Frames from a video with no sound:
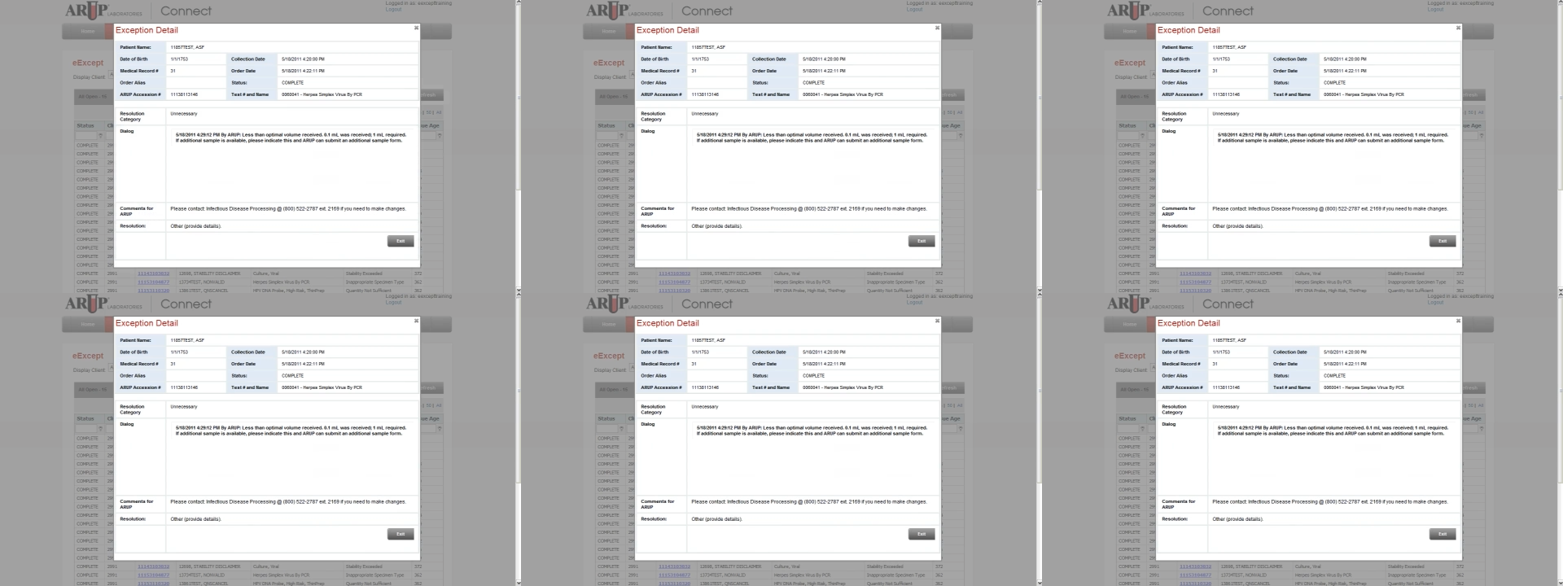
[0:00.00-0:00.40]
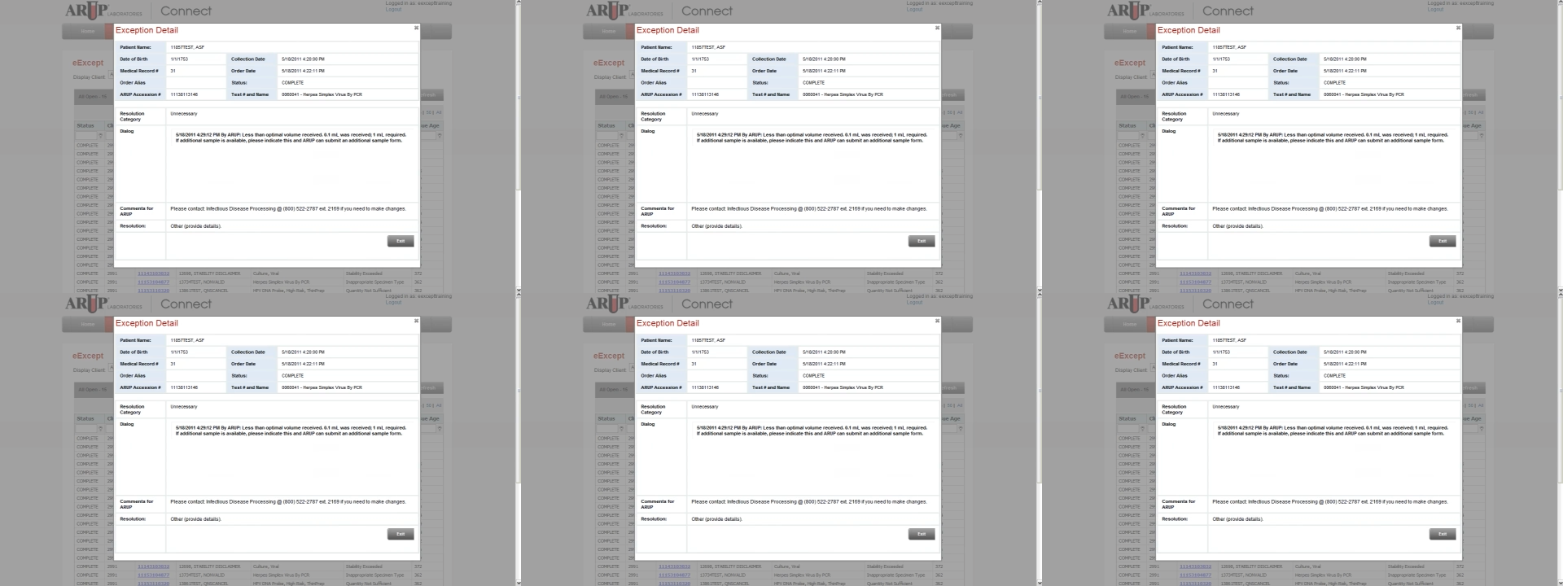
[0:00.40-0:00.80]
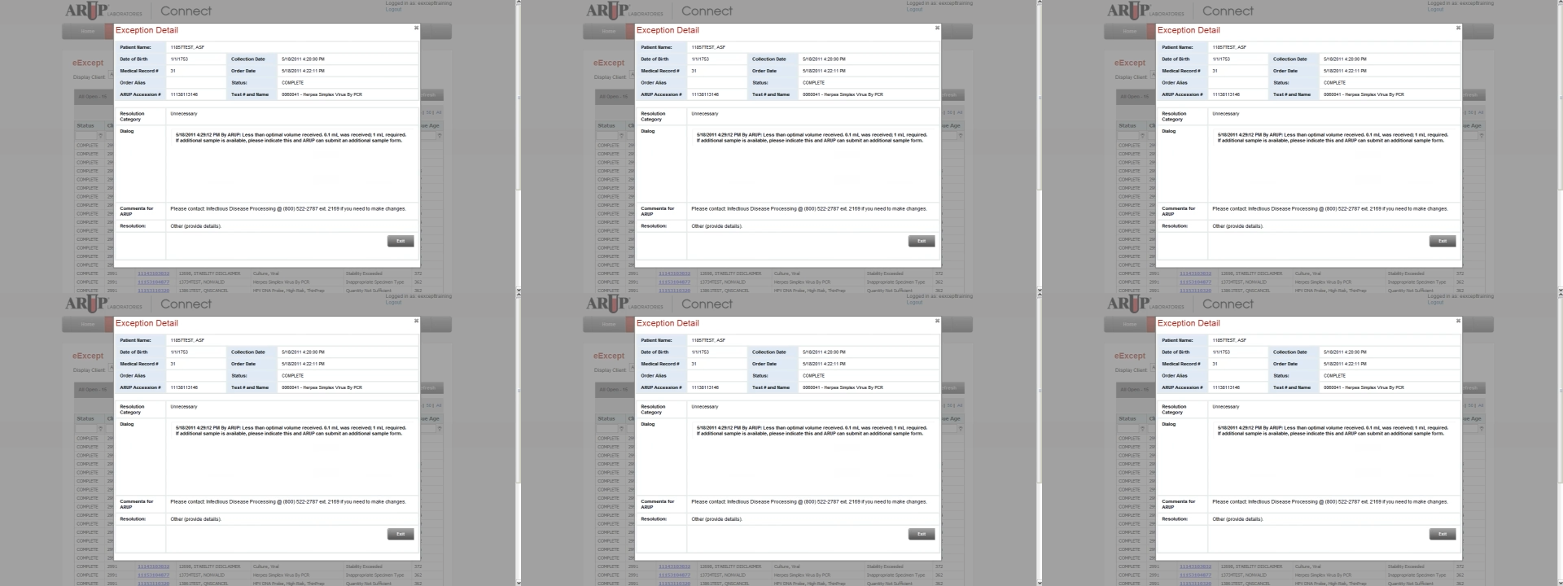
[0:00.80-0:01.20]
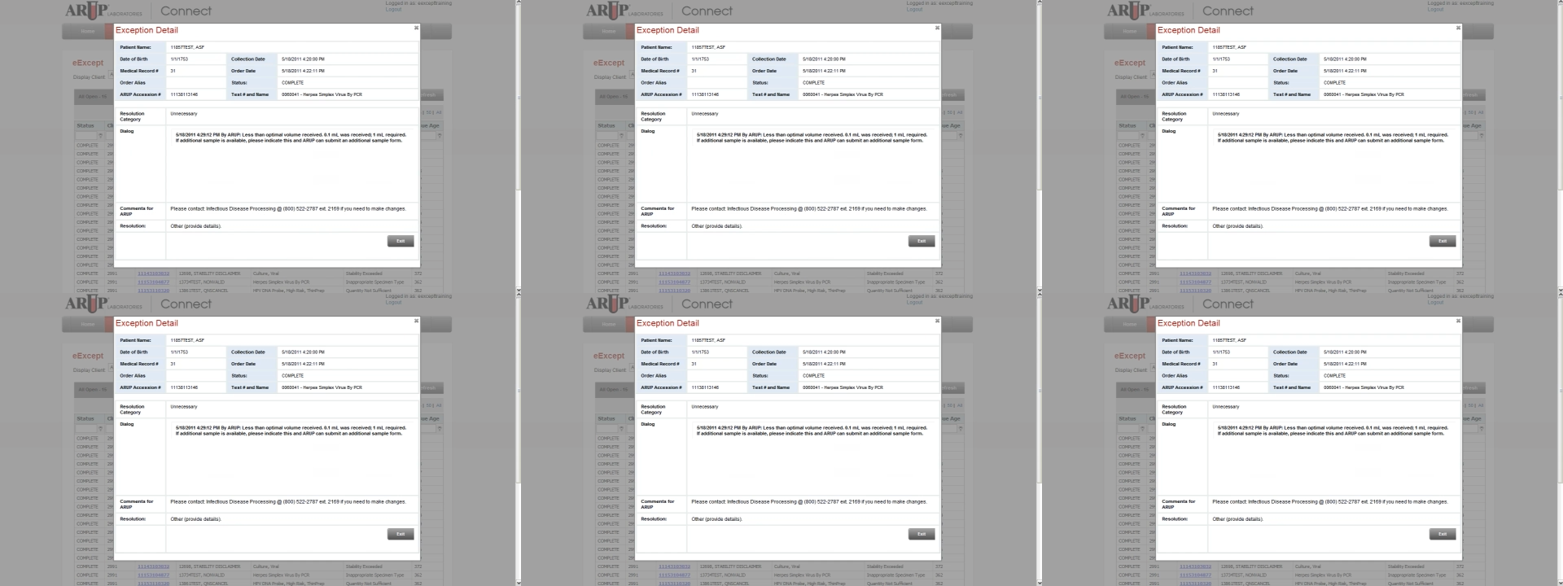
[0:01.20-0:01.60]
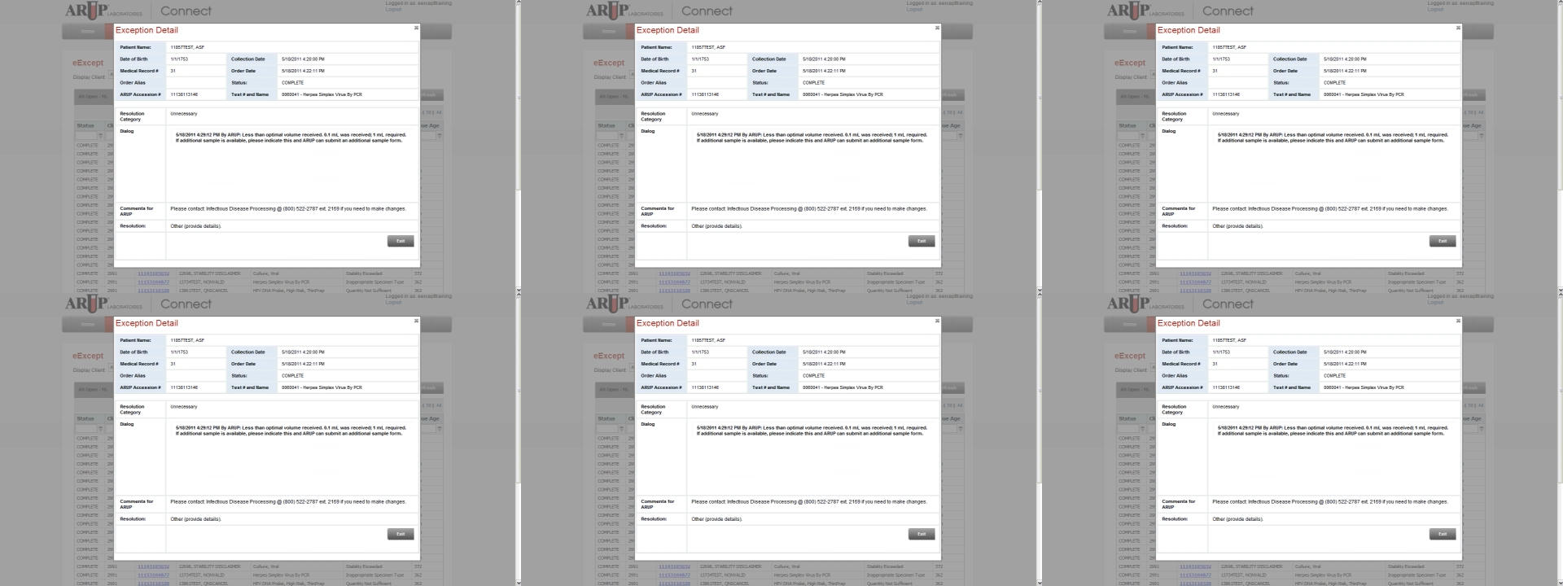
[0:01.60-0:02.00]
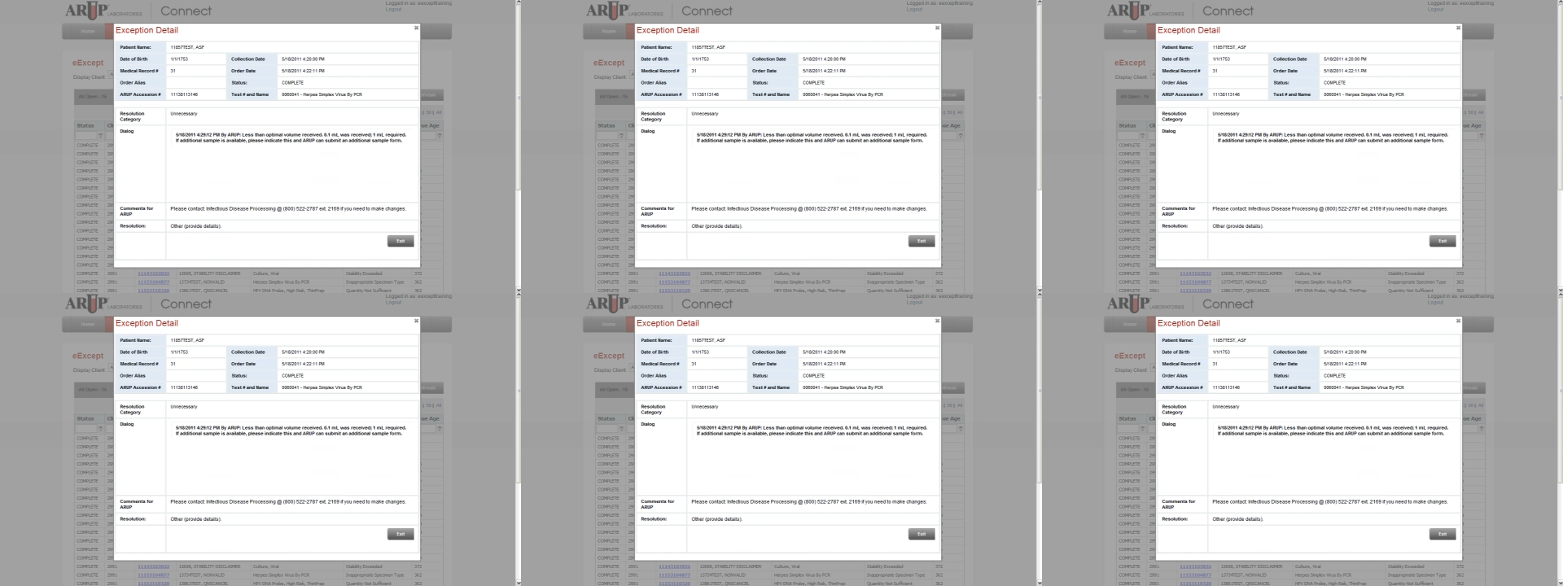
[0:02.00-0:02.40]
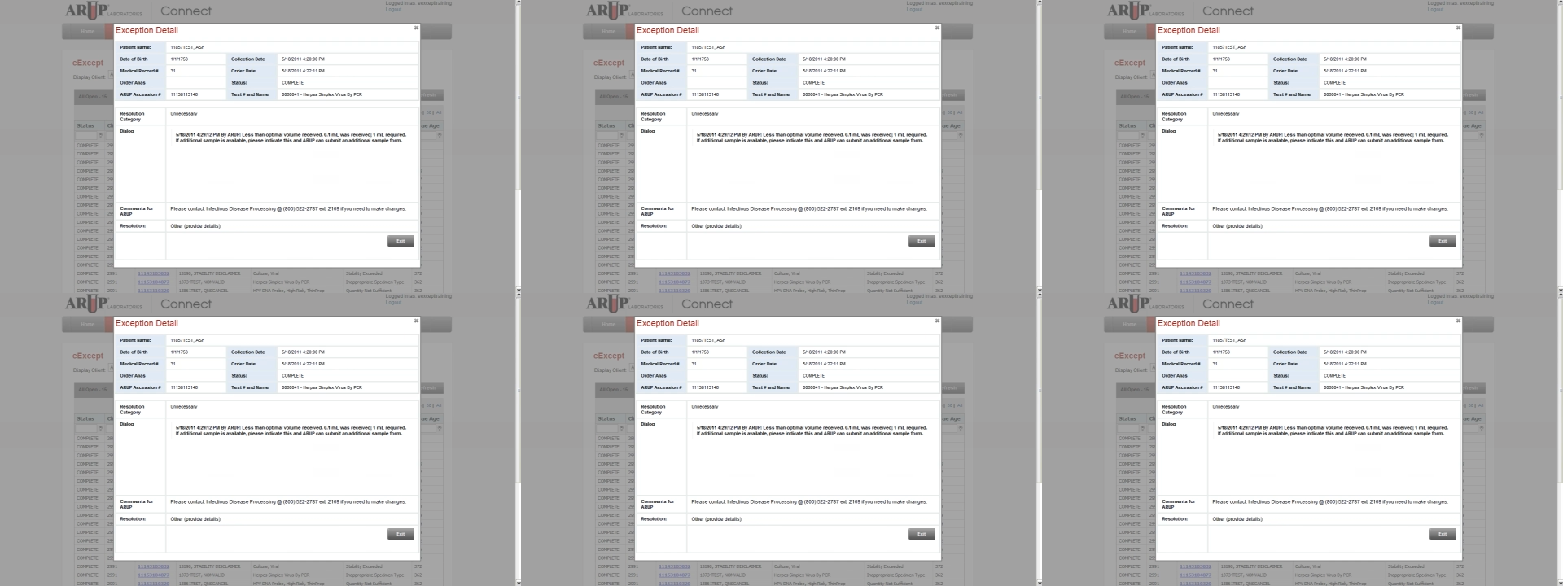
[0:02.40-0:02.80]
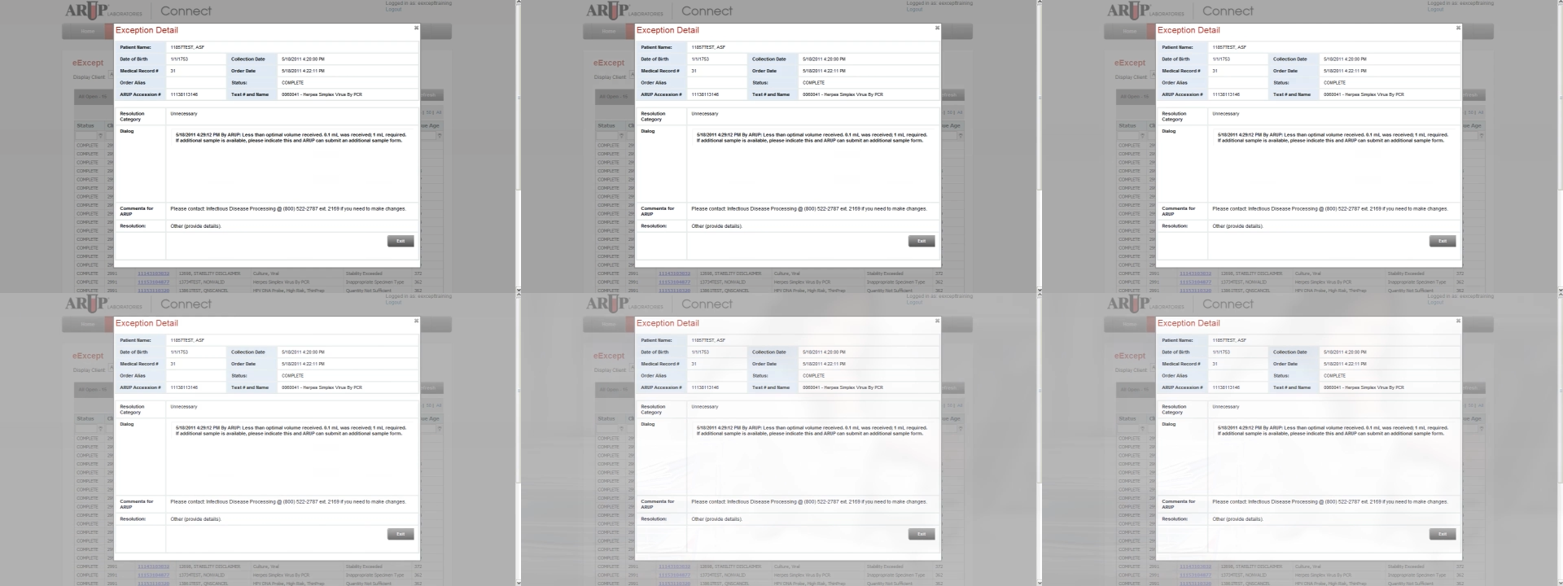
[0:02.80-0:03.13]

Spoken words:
[unreadable: no face in view]